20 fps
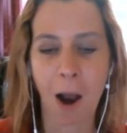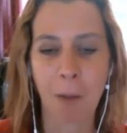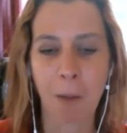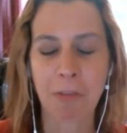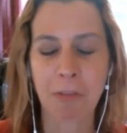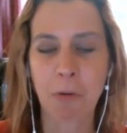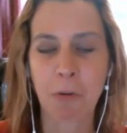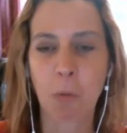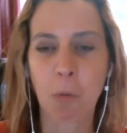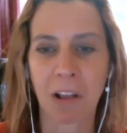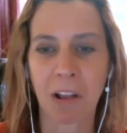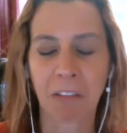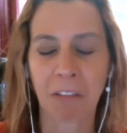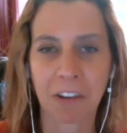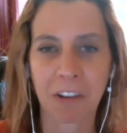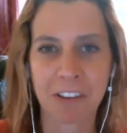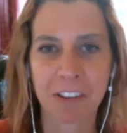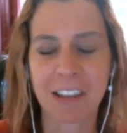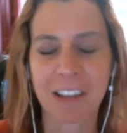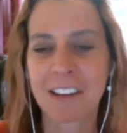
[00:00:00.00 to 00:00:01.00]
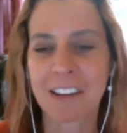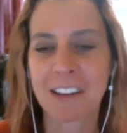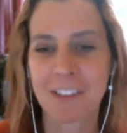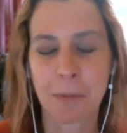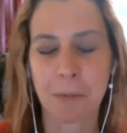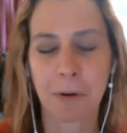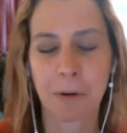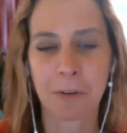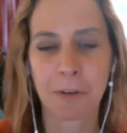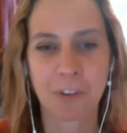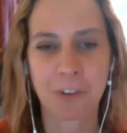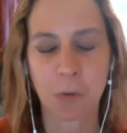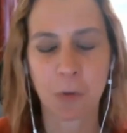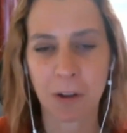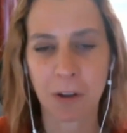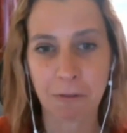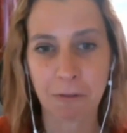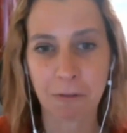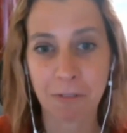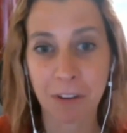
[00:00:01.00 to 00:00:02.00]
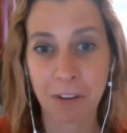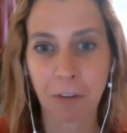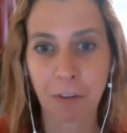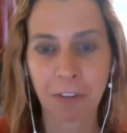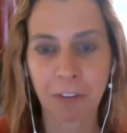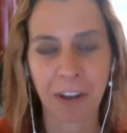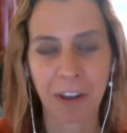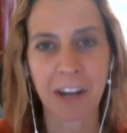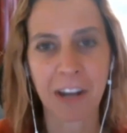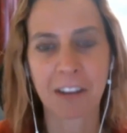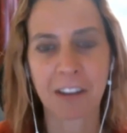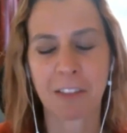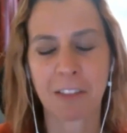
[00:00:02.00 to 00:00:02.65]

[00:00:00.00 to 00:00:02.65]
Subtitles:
the what it looks like as opposed to what it feels like,